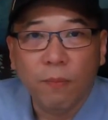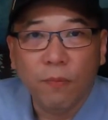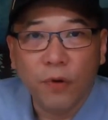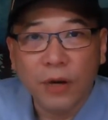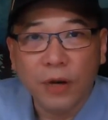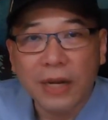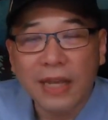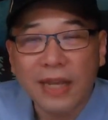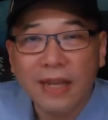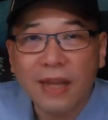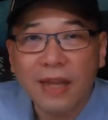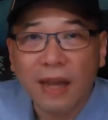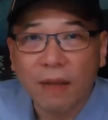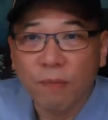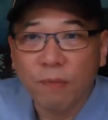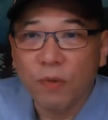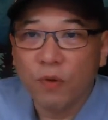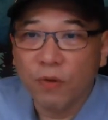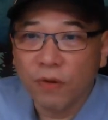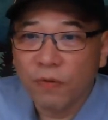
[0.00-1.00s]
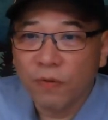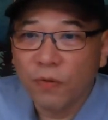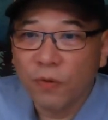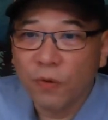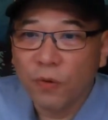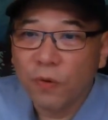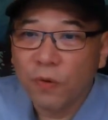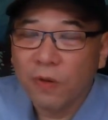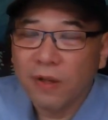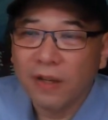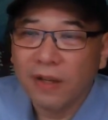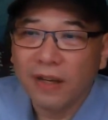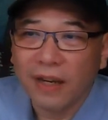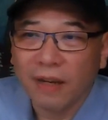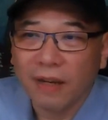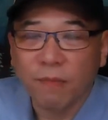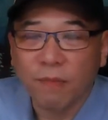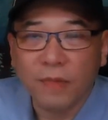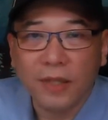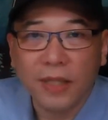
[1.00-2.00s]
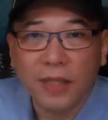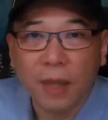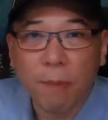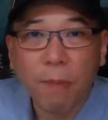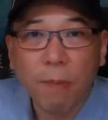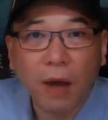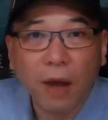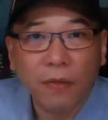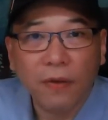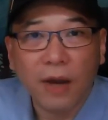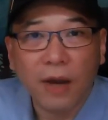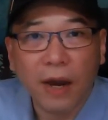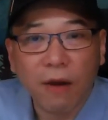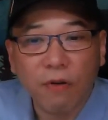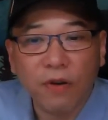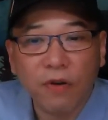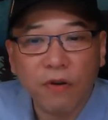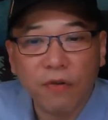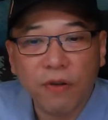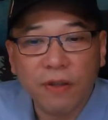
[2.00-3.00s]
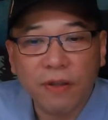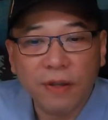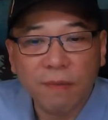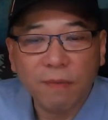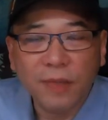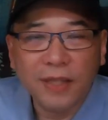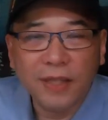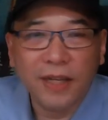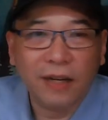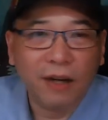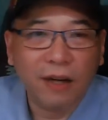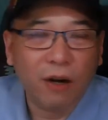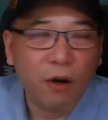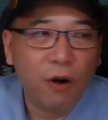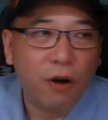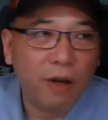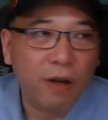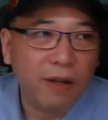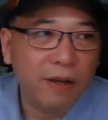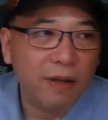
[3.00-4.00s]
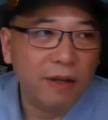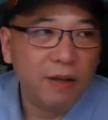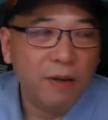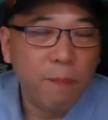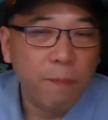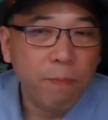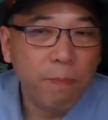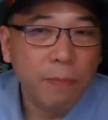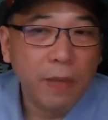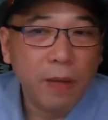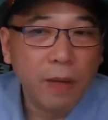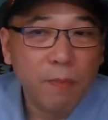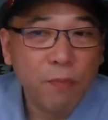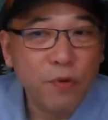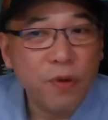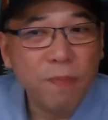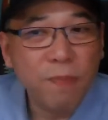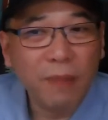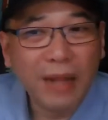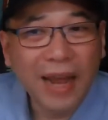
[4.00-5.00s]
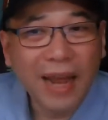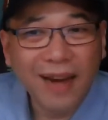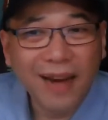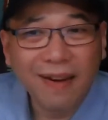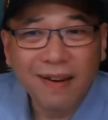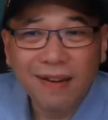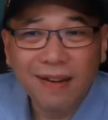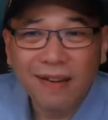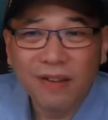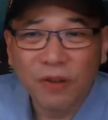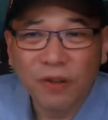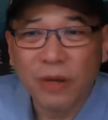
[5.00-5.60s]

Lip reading: pretty and beautiful, and some other algorithms that are like pre-planned.